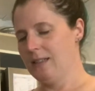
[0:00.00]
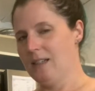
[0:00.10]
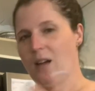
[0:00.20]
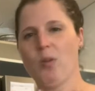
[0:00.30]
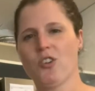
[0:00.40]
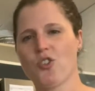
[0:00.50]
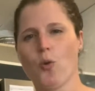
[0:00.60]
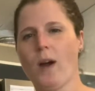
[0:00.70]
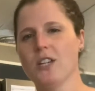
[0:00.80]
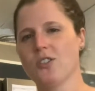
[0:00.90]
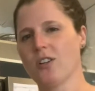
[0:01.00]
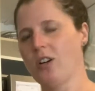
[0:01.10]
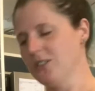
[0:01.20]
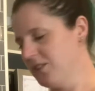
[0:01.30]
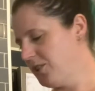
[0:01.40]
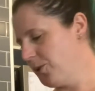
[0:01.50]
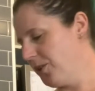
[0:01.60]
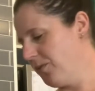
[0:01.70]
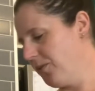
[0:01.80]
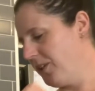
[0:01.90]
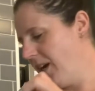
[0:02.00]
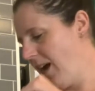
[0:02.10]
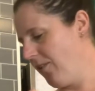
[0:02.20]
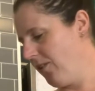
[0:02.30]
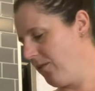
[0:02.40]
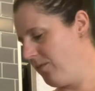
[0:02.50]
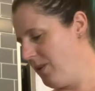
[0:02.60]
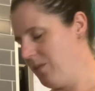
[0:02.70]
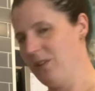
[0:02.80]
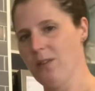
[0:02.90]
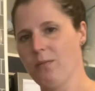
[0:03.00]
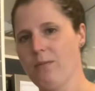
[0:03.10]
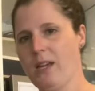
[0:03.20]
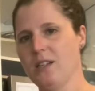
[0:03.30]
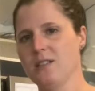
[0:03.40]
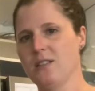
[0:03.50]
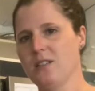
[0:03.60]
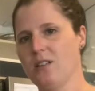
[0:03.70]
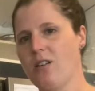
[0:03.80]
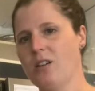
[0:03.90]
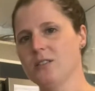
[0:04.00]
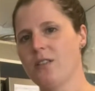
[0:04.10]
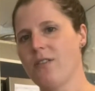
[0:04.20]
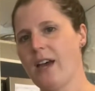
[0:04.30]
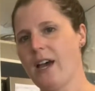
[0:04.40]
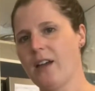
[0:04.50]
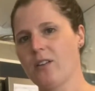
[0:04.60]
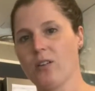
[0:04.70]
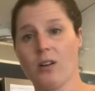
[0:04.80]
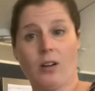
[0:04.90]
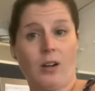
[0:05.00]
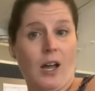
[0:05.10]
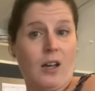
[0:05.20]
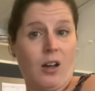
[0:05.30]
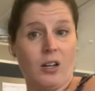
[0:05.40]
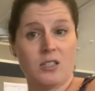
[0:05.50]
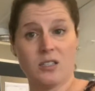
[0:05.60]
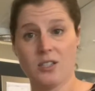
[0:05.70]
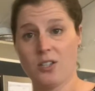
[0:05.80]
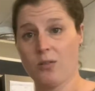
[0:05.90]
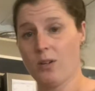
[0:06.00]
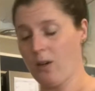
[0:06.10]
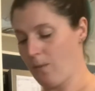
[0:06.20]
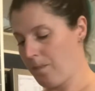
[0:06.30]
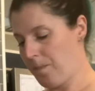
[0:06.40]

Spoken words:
I'm not sure why she called it Tutti Frutti either. Maybe a magazine called it that, or I honestly don't know.